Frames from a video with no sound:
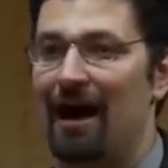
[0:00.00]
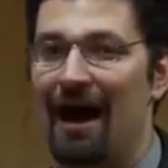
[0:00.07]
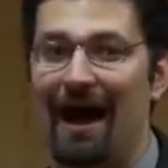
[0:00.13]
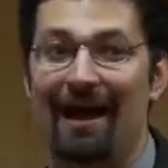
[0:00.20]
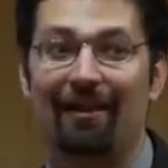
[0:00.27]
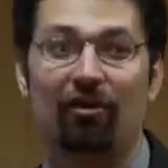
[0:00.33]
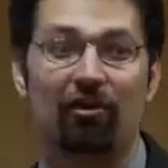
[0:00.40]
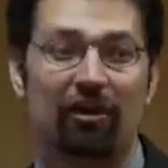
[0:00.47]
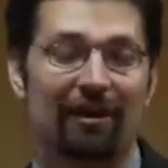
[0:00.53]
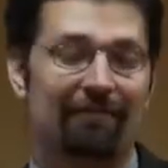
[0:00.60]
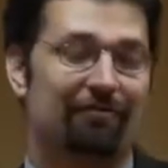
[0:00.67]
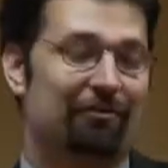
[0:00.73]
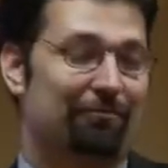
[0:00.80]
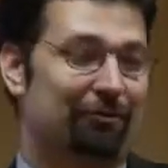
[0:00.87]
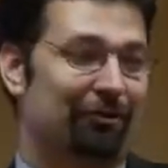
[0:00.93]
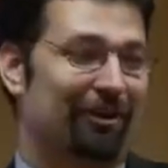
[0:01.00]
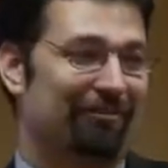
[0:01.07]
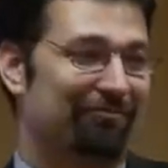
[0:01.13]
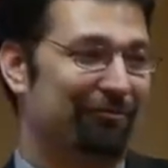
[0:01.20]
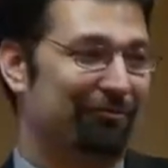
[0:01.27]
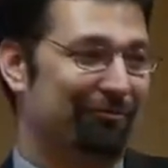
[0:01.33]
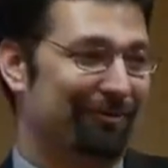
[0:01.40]
I love the
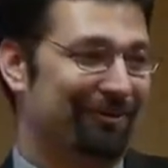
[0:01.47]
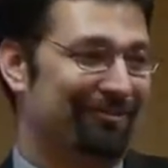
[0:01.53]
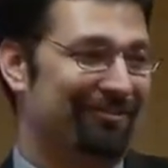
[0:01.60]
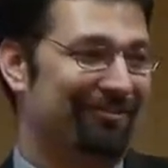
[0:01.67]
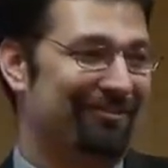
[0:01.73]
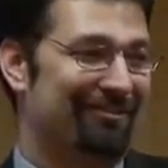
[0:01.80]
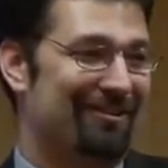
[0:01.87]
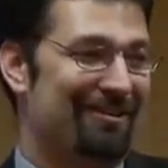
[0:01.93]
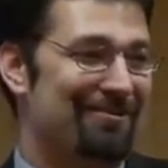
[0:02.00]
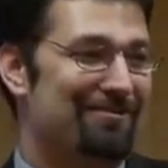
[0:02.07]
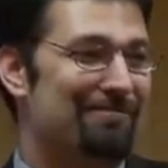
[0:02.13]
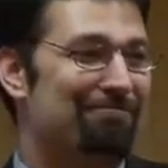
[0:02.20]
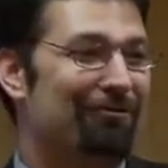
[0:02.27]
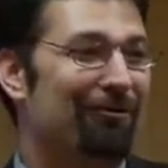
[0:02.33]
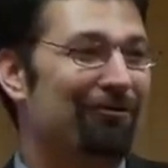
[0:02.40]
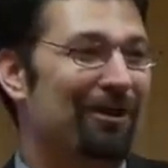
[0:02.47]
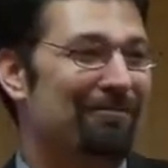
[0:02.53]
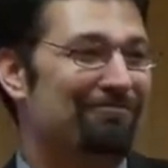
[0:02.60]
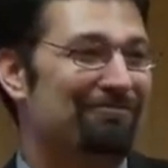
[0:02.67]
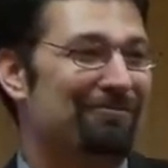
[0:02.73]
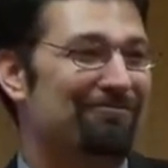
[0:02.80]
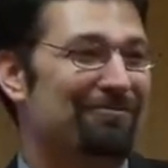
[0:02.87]
pro-life movement. The
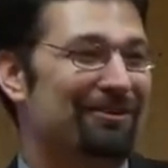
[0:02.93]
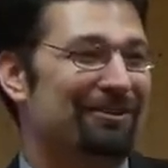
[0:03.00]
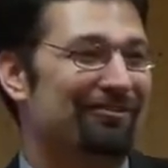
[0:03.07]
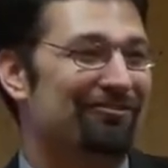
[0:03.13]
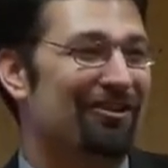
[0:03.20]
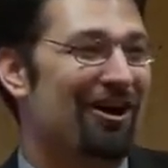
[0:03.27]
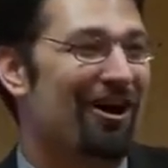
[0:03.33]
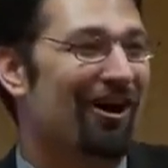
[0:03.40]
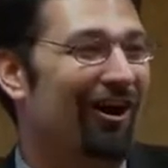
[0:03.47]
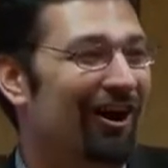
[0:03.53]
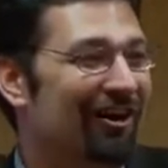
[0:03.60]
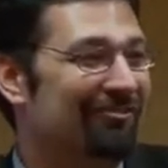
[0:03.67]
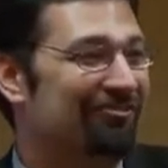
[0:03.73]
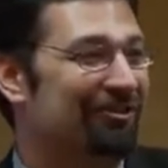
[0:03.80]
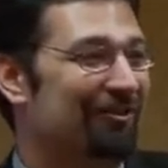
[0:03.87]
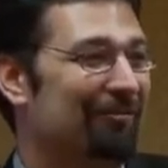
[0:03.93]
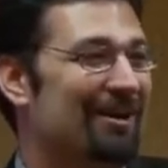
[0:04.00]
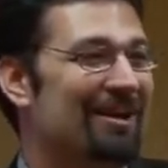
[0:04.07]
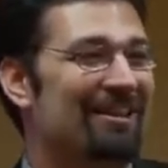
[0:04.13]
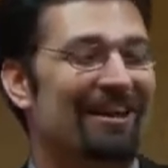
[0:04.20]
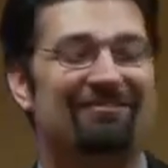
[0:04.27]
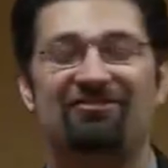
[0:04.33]
pro-life movement is awesome.
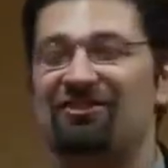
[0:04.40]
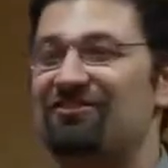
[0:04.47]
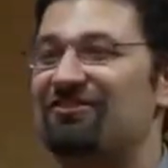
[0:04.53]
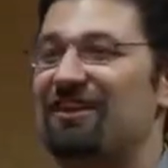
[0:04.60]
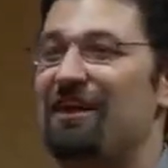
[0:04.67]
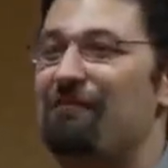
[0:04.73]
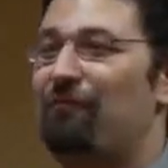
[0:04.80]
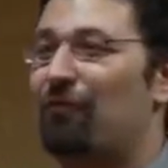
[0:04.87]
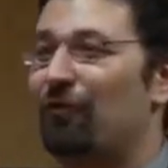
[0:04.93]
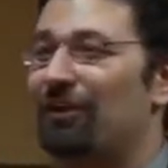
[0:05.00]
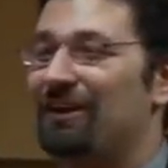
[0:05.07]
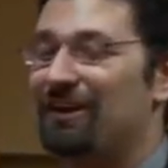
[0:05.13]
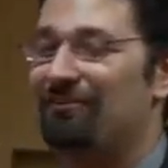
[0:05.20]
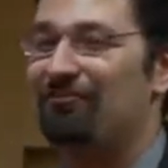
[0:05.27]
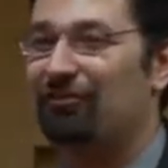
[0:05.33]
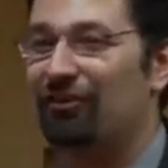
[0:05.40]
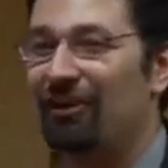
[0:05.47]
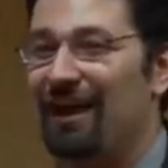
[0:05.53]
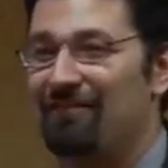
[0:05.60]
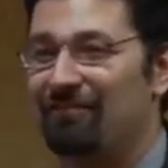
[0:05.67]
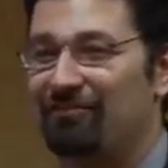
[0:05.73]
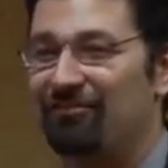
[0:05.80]
Like, just take 40 Days for
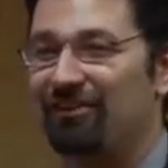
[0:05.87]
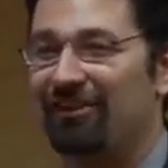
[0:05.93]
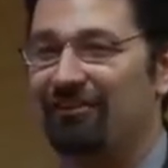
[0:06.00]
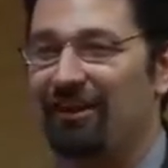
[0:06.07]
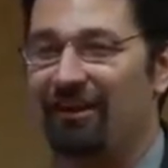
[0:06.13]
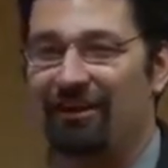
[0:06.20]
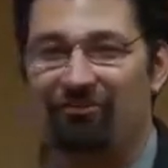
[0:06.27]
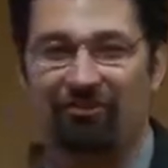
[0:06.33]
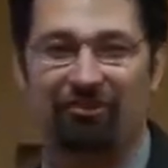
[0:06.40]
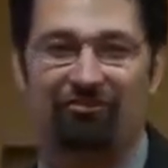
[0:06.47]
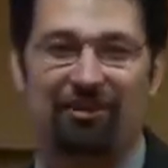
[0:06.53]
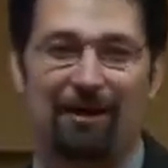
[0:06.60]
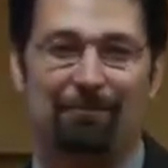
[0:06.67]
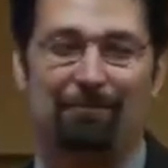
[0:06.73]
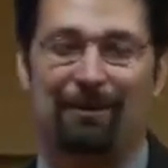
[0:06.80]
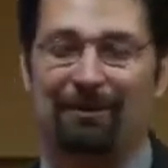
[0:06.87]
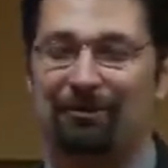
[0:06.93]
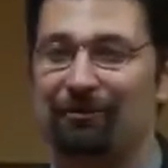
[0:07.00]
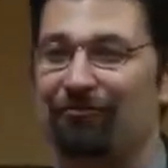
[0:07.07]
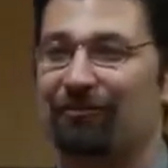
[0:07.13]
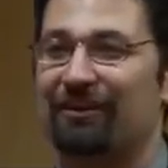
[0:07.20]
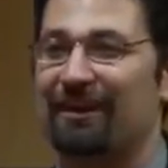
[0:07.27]
Life as an example. My
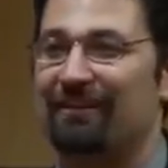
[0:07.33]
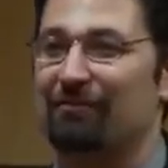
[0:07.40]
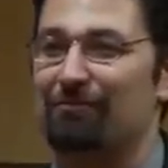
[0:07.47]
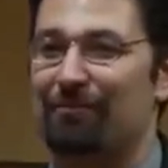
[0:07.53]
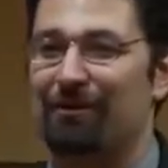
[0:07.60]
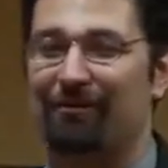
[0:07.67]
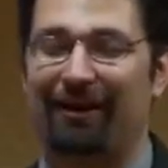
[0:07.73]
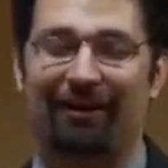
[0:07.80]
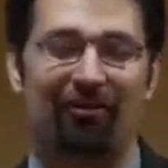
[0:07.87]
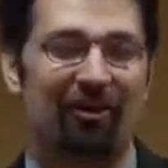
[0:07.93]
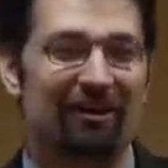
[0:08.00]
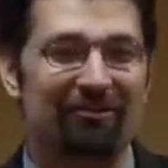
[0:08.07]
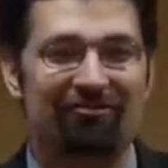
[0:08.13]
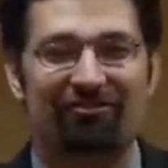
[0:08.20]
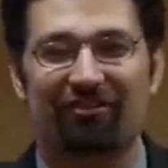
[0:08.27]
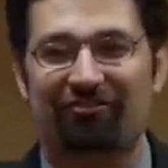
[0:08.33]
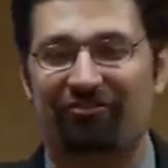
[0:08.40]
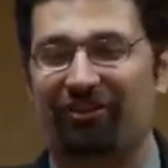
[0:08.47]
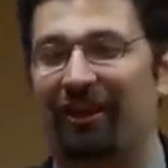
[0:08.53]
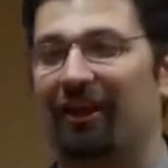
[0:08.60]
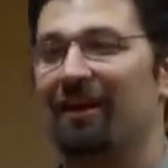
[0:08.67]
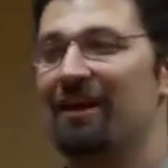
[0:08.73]
good friend David B. Wright launched this
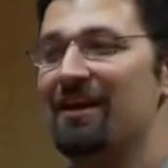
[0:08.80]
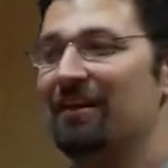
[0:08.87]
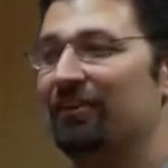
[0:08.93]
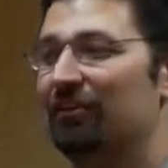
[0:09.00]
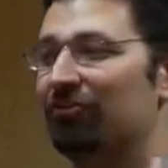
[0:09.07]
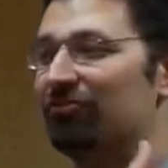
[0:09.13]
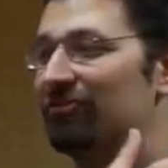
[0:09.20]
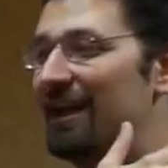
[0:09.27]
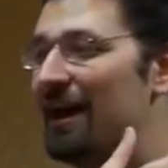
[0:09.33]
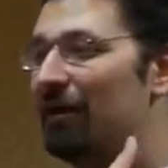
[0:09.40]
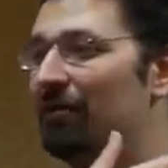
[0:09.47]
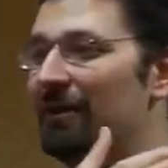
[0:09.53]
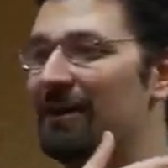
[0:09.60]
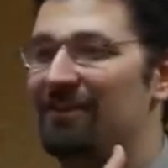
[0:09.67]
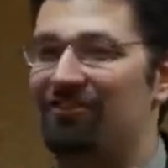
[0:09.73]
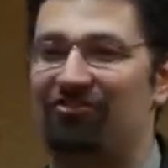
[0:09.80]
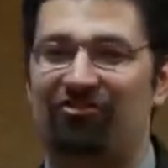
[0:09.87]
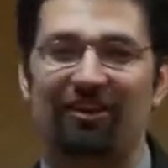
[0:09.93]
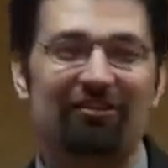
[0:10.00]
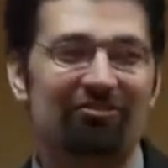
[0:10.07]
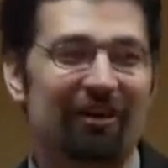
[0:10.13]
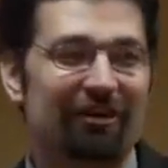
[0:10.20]
thing. There's now
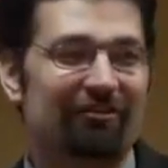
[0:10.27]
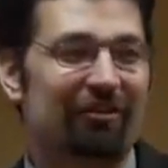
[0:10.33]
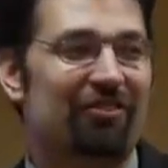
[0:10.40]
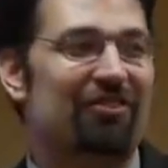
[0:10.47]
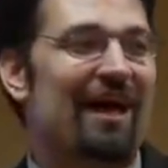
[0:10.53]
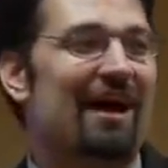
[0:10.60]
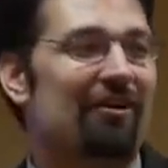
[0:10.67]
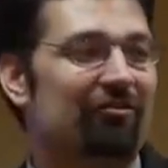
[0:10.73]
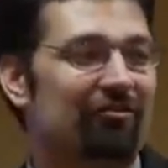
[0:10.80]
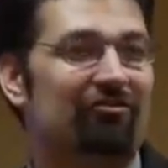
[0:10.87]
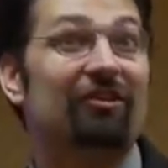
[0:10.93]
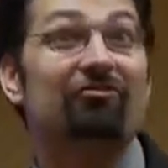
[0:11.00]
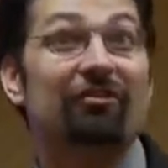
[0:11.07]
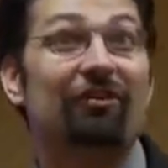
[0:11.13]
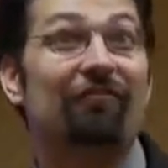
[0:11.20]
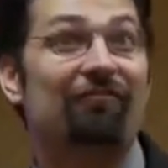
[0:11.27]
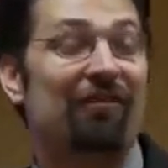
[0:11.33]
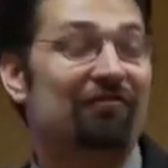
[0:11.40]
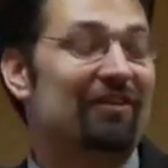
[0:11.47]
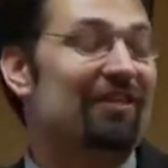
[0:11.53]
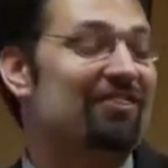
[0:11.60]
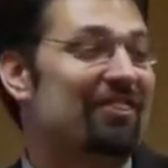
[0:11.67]

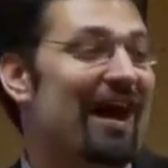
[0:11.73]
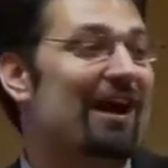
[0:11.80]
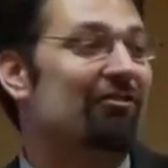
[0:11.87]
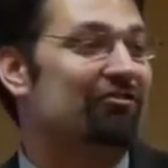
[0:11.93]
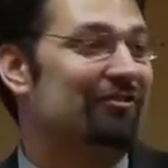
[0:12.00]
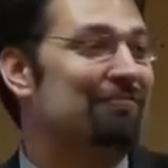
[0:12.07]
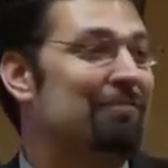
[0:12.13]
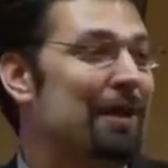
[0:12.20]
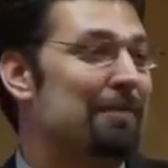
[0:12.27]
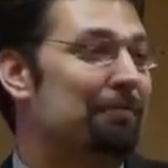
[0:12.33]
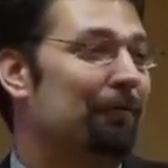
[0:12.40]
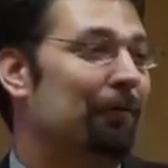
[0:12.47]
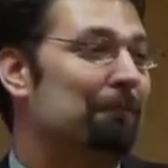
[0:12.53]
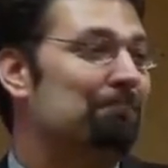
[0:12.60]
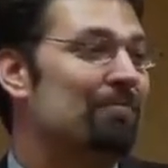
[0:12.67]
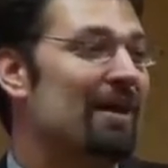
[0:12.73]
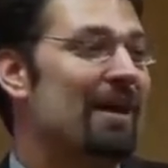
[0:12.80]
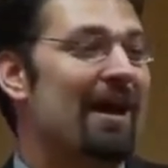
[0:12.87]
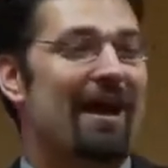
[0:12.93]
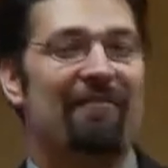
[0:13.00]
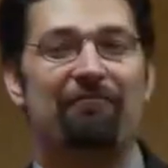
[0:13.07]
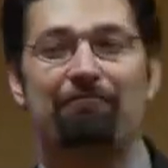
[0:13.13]
650,000 people
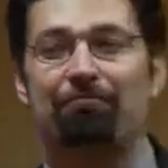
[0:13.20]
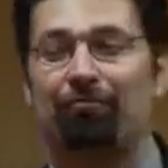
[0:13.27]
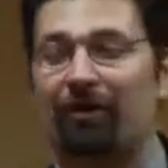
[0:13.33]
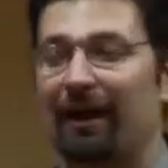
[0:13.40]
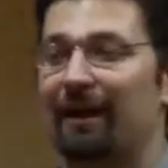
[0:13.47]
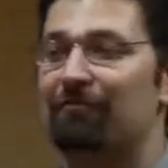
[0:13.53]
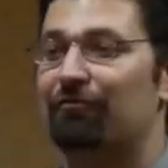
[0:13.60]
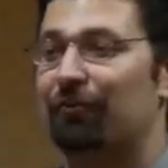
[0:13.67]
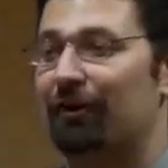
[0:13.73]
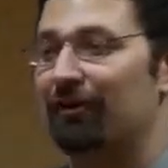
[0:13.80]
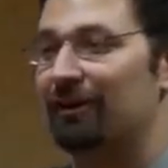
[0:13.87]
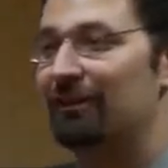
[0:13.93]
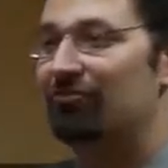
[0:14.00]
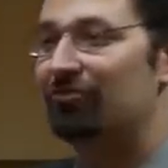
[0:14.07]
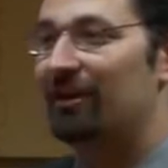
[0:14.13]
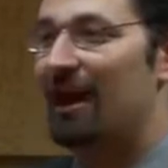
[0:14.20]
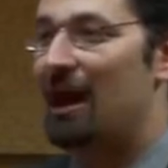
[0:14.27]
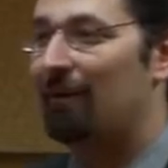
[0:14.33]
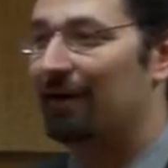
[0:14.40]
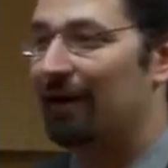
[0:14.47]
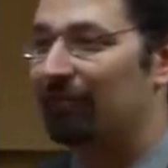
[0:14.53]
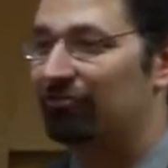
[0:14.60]
have prayed for at least an
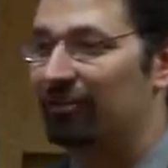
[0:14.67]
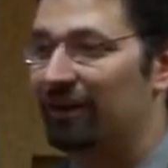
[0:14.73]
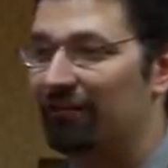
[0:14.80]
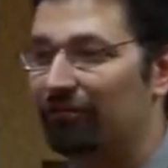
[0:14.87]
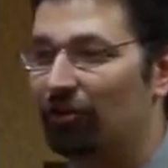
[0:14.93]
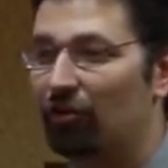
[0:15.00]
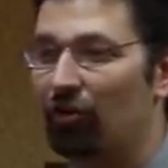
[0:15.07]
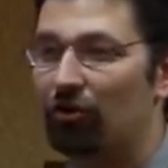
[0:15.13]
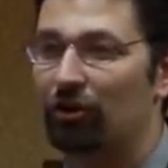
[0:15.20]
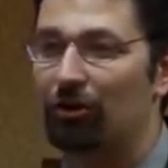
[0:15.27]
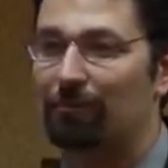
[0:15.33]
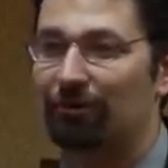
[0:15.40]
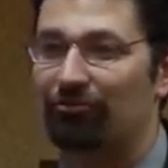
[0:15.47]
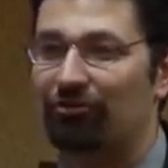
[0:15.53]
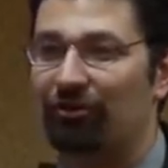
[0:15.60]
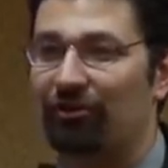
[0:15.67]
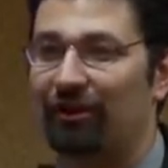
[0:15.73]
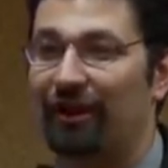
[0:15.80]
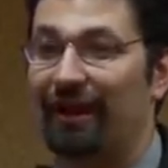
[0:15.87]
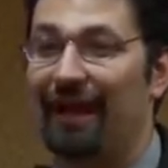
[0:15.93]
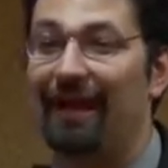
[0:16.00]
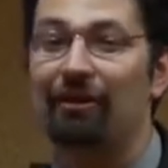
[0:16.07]
hour outside of their local abortion
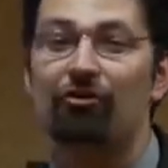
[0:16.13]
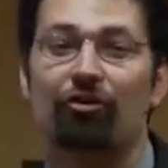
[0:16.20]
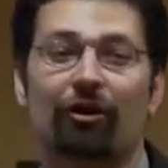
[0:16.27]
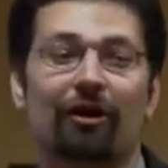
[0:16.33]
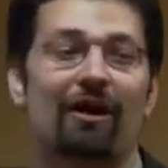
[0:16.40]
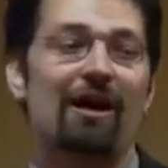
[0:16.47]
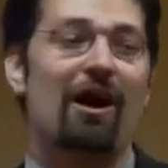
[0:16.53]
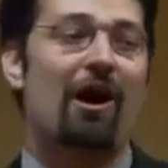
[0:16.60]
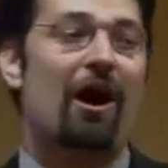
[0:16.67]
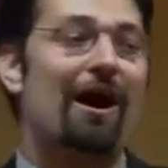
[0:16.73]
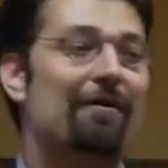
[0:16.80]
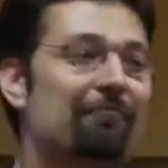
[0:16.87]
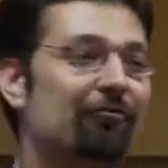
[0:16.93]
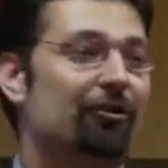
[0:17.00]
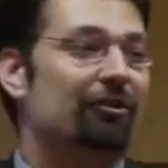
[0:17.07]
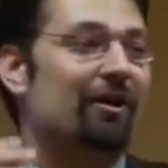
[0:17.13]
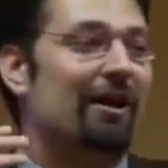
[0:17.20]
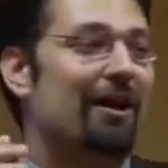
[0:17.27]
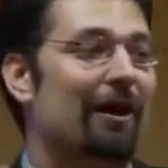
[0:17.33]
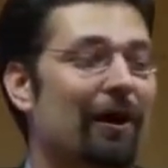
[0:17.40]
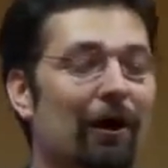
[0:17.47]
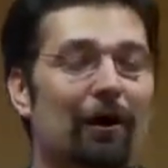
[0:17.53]
clinic and or offered
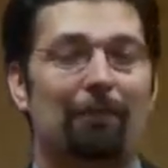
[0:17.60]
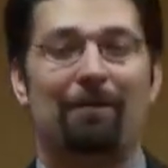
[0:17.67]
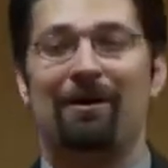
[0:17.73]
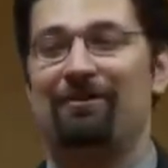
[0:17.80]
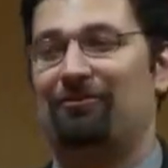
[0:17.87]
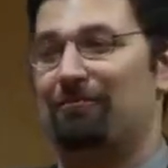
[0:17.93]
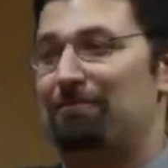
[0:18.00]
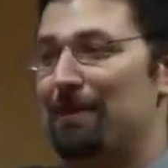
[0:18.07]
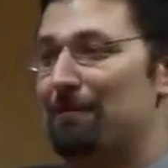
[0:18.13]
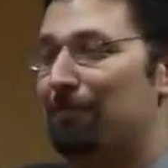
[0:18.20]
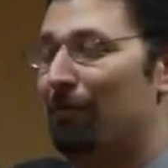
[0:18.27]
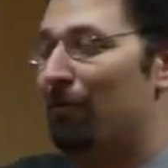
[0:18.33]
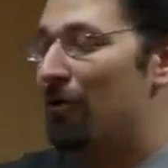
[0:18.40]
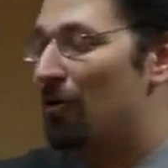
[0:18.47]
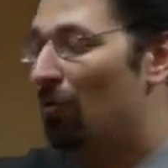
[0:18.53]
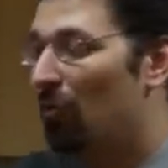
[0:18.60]
help to people